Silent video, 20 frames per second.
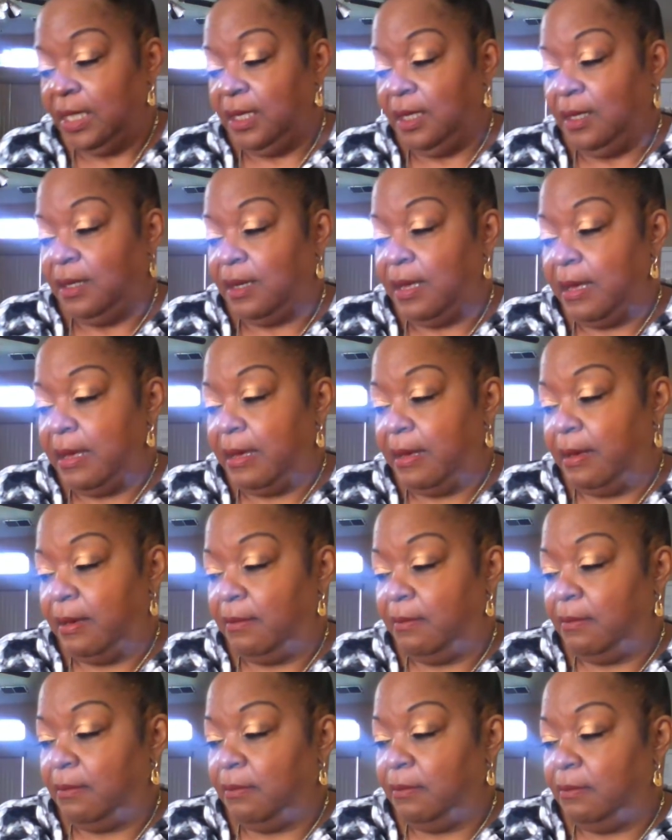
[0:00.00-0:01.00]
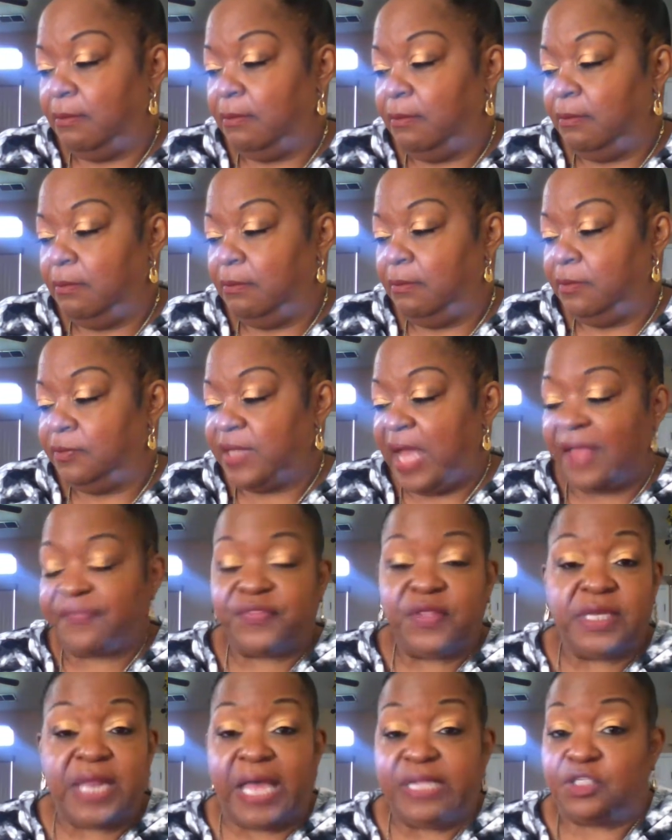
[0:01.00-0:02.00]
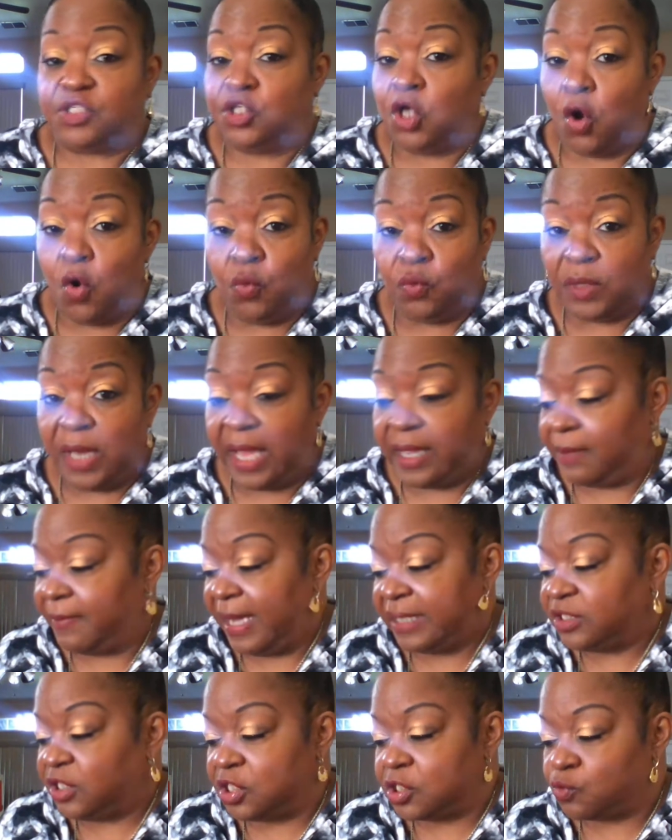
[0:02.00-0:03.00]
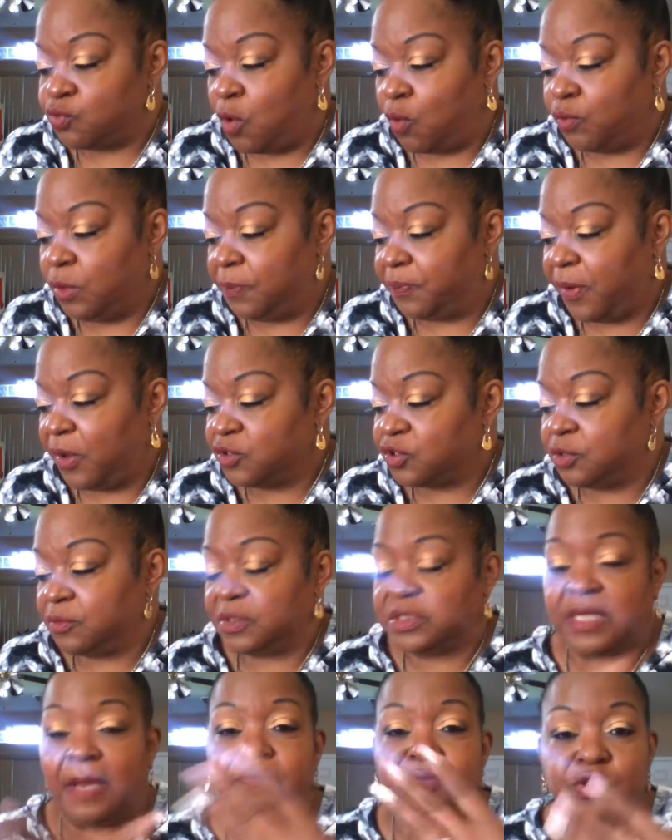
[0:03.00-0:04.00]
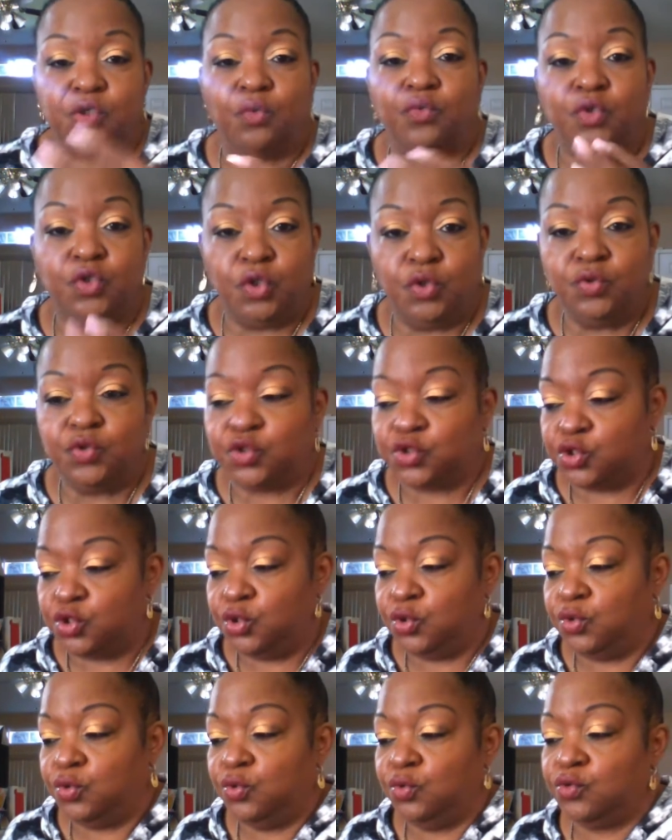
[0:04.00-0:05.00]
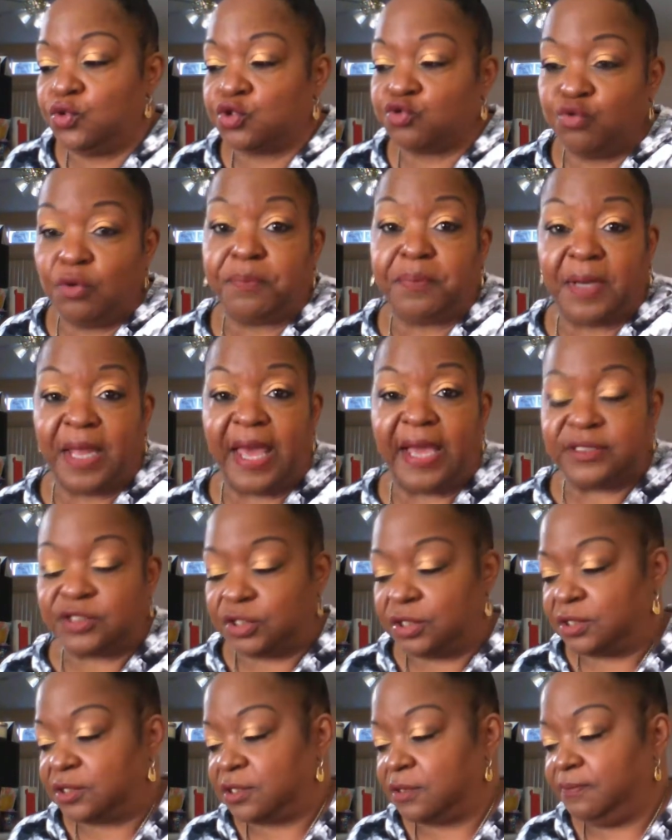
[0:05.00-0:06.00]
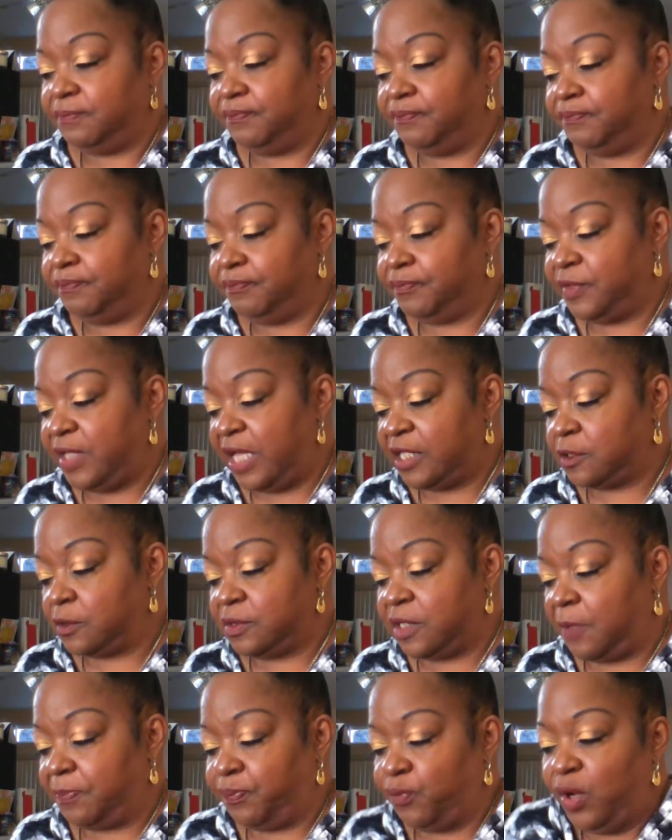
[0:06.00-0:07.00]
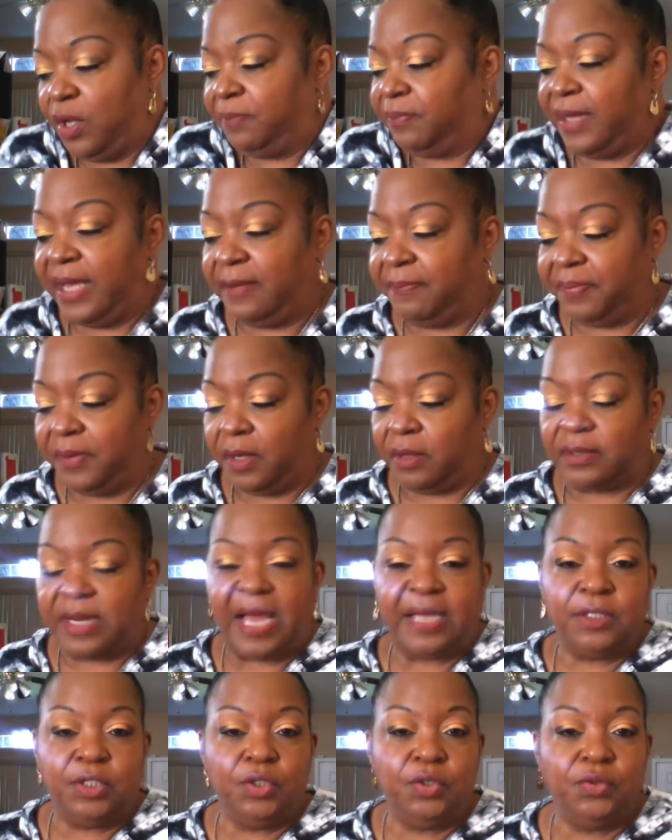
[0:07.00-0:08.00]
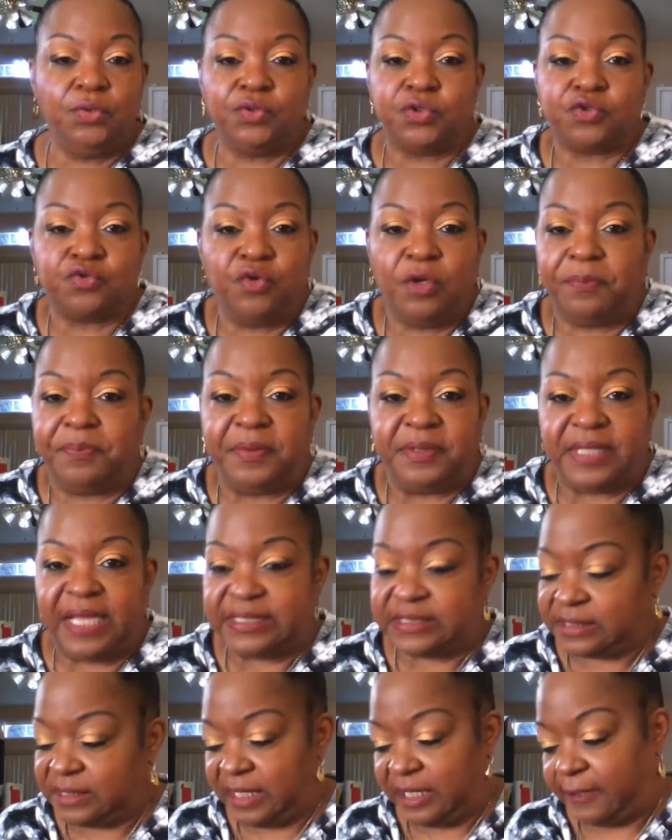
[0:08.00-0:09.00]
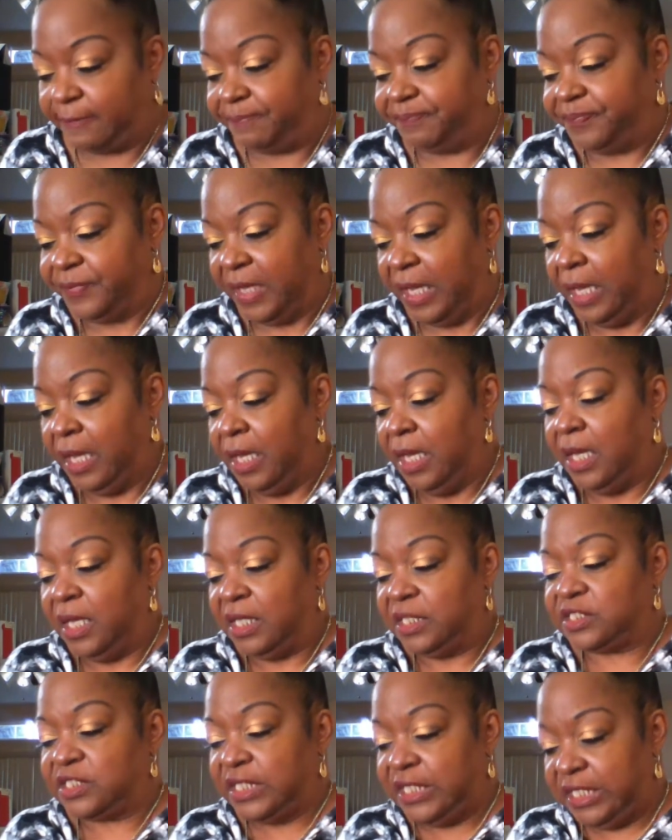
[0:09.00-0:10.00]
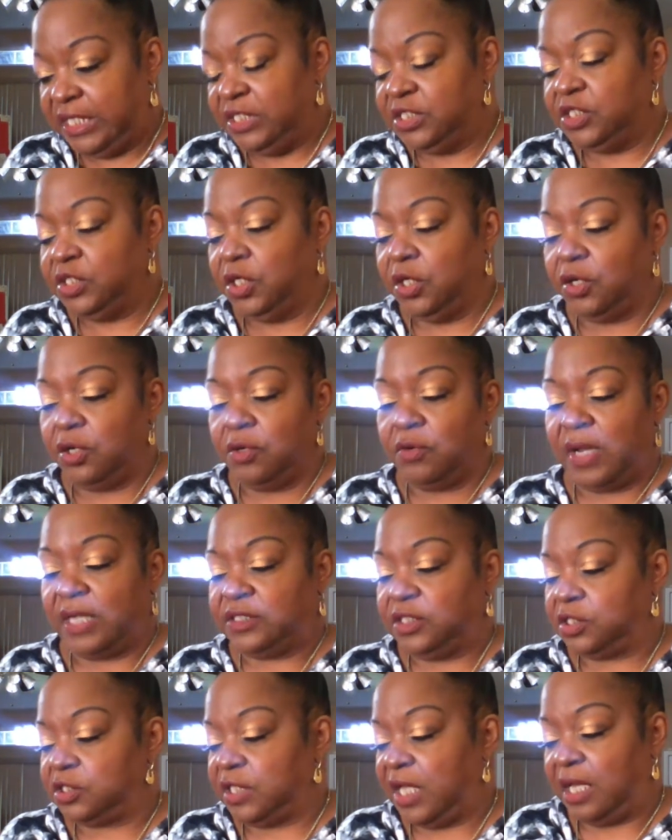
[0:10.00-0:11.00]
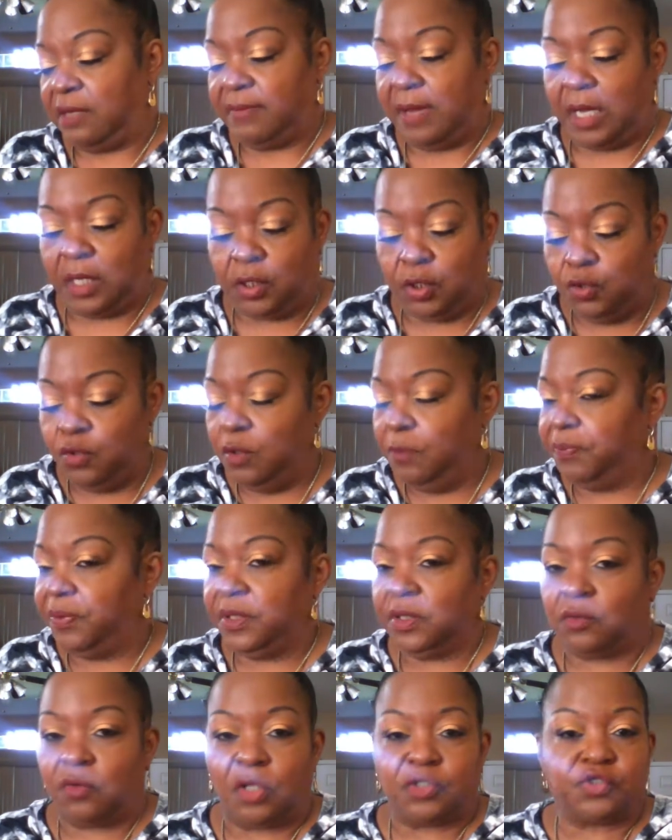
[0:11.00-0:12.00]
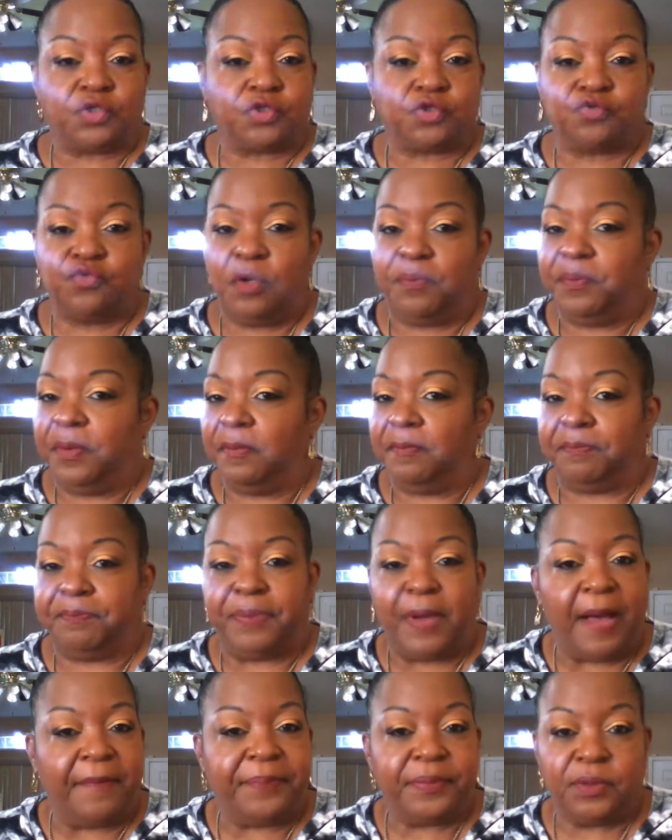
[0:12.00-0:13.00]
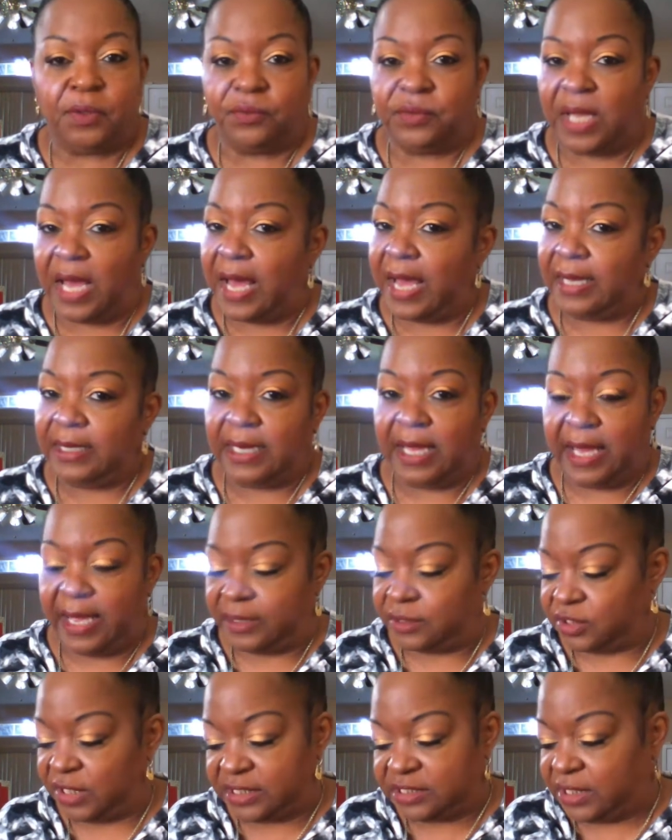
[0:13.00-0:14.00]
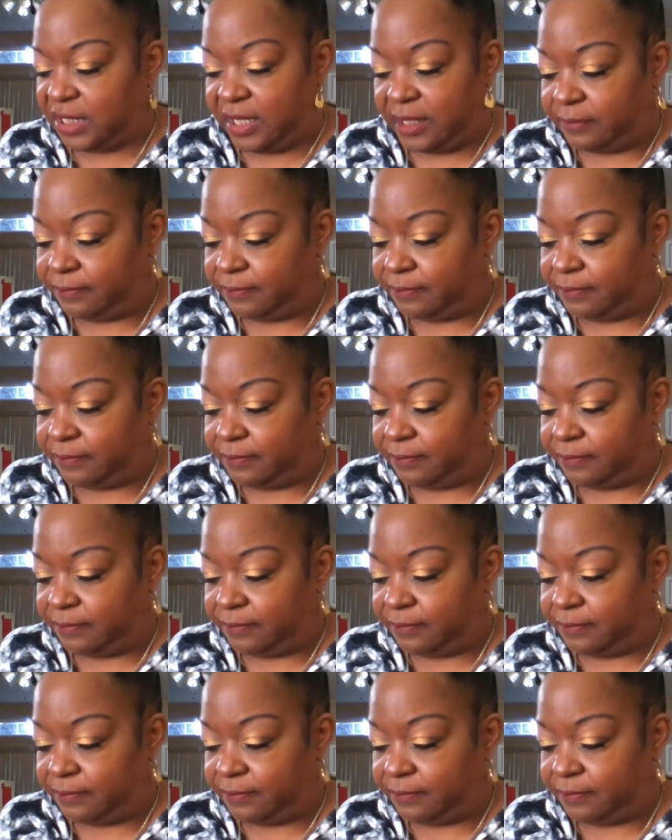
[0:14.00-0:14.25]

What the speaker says: Not that I don't like them, I just won't be purchasing because I'm so used to strip lashes. That point blank period. I use strip, and that's it. It's easier. I just take my glue and put it across the strip and pop it on the eyelash. That's it.